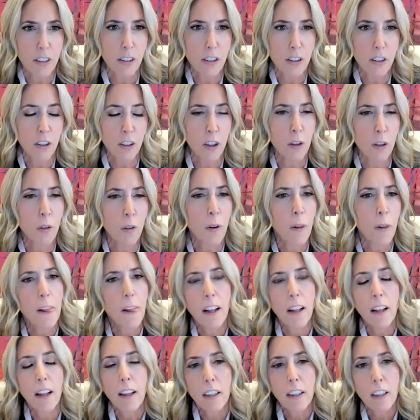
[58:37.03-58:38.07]
And so
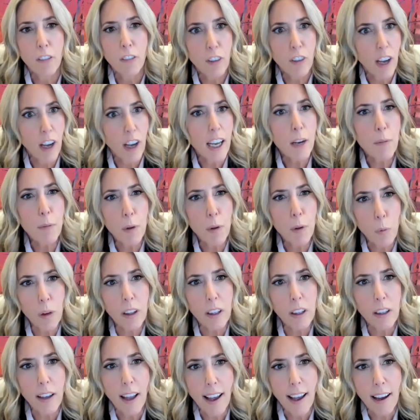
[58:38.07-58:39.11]
you've got to be
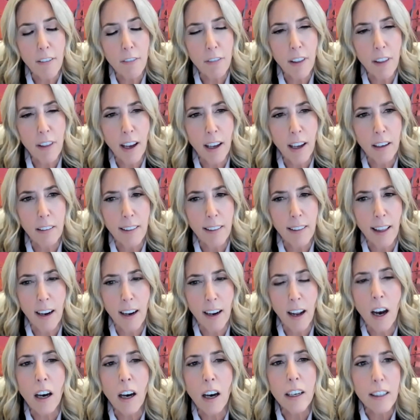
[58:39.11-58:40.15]
willing to have that
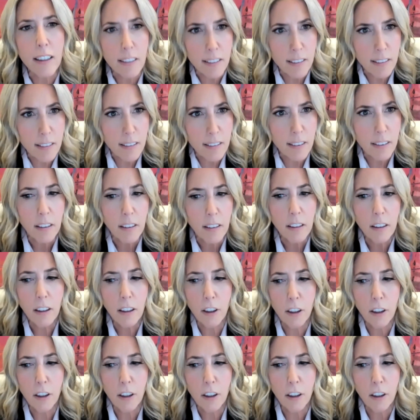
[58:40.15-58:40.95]
honest,